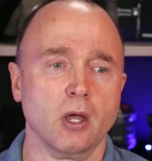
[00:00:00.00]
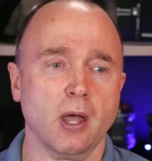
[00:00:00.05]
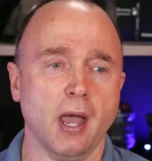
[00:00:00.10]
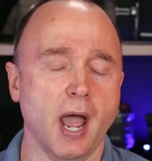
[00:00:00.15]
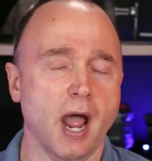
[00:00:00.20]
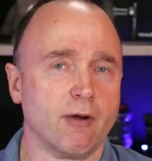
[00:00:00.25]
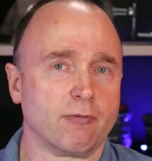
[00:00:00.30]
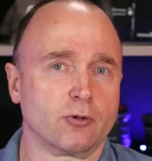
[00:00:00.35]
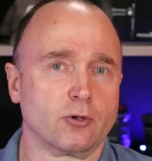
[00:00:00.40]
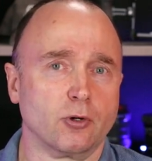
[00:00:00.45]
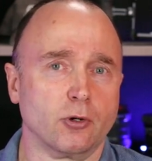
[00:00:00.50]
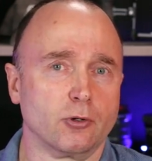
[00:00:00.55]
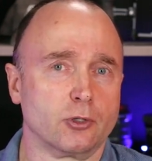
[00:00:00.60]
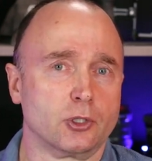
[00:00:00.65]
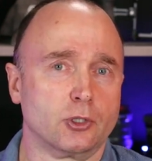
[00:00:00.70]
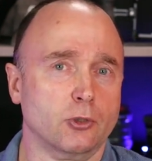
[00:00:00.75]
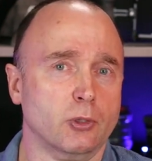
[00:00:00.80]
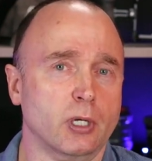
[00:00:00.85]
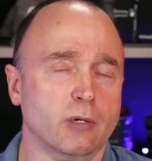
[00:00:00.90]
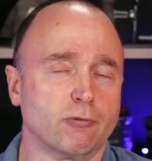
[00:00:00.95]
after
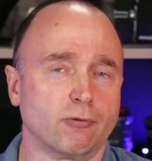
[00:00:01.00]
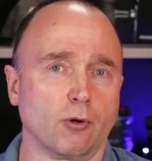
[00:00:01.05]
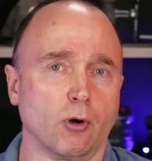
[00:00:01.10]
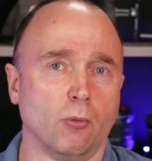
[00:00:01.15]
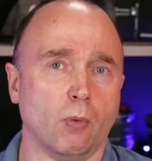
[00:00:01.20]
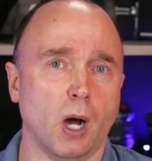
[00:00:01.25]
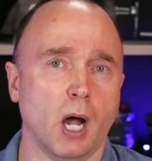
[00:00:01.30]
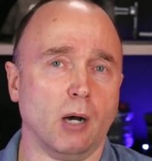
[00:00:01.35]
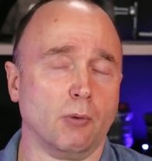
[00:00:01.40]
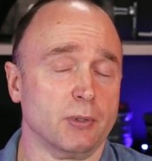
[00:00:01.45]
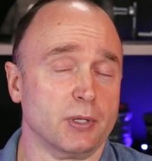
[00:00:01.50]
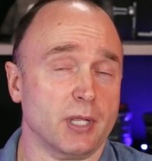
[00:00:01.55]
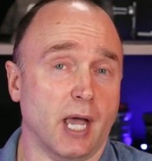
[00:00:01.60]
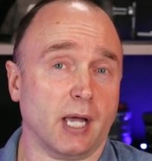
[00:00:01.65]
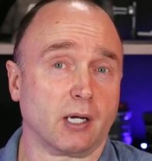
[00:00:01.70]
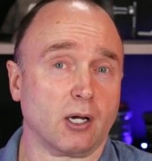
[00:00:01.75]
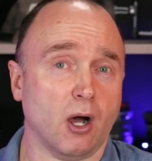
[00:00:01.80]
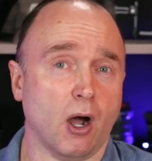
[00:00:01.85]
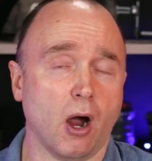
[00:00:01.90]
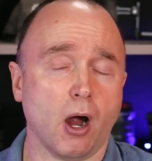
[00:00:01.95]
shooting for a while with
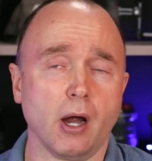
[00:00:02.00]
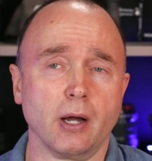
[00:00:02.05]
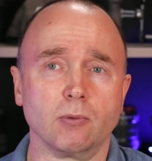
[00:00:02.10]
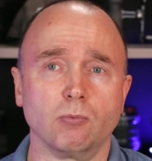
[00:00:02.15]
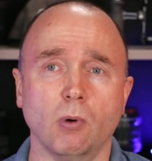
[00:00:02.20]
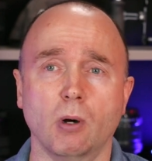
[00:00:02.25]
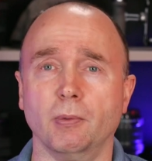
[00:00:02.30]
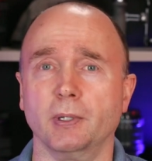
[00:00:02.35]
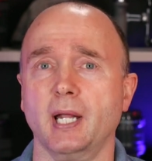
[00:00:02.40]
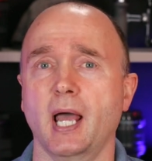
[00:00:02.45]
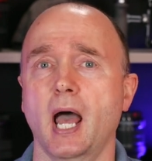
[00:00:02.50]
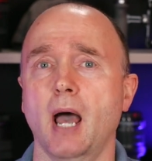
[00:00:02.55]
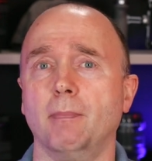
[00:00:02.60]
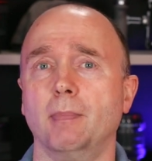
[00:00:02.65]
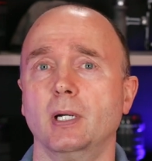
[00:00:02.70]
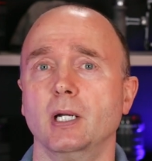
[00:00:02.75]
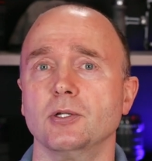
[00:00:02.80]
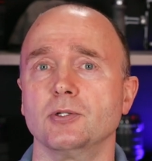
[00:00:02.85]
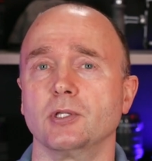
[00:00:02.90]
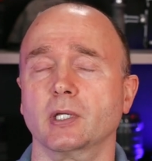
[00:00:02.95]
that card, what would
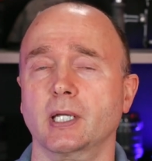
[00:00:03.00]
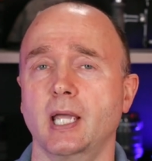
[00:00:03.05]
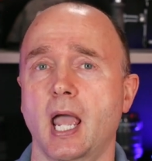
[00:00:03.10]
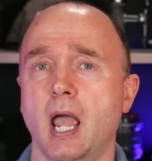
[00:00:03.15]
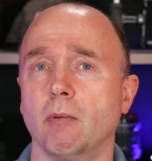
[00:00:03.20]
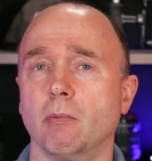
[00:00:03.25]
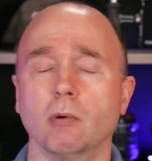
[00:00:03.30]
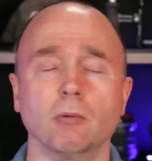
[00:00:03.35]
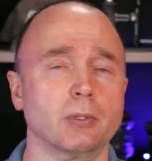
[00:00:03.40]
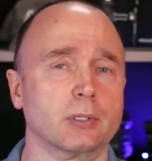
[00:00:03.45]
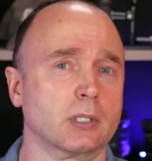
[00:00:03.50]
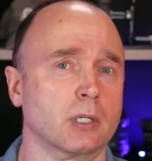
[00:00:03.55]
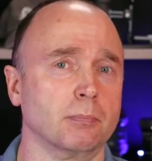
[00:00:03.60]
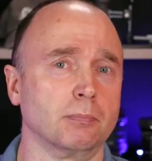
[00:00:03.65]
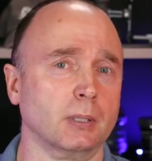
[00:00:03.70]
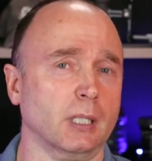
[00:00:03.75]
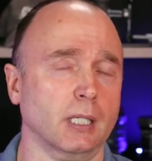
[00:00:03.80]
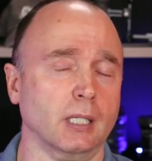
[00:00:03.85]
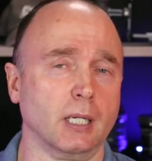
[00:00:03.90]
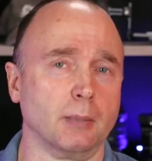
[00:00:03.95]
happen is the camera would
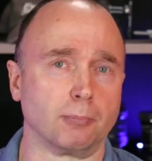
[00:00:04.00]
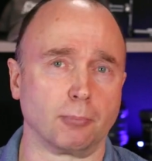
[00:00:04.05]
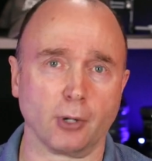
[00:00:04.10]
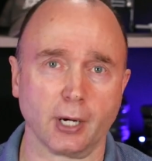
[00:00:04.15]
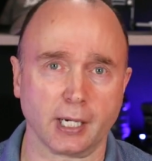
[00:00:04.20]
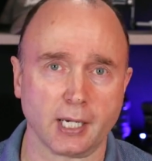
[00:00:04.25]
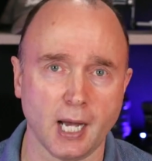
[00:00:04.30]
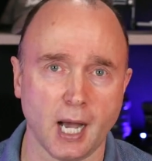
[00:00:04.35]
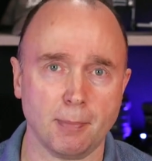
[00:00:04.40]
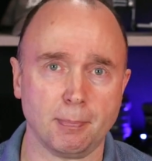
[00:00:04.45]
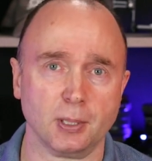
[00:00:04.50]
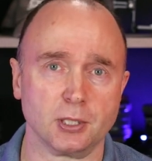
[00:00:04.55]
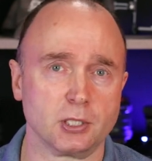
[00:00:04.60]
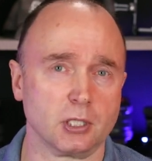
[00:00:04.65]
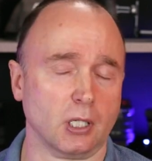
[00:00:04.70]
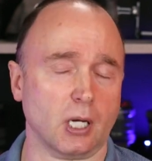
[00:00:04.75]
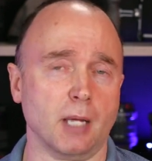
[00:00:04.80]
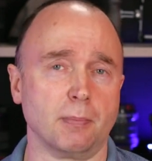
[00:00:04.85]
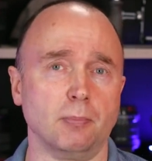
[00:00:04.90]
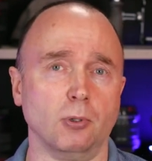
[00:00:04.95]
completely brick up
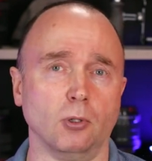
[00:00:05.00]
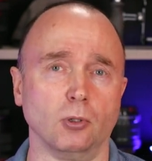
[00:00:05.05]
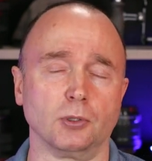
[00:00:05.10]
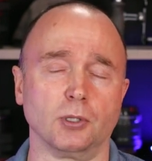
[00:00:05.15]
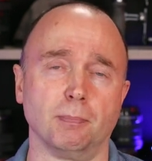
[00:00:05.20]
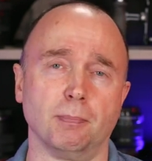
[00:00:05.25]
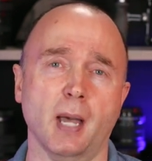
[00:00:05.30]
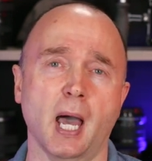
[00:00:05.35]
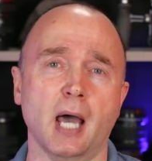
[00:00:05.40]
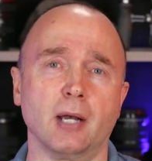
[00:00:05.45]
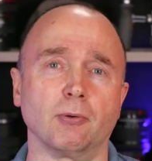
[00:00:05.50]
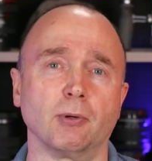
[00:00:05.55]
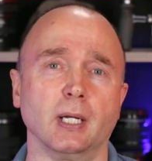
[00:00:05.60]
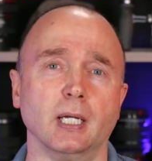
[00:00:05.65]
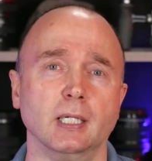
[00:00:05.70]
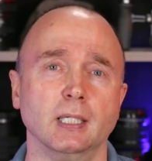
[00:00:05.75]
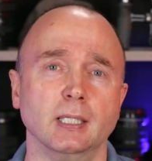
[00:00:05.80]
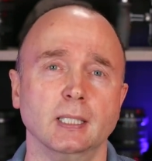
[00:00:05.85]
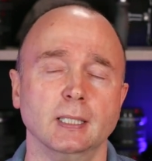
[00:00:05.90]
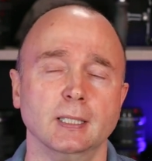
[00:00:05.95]
until I pulled the
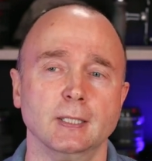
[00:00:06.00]
battery.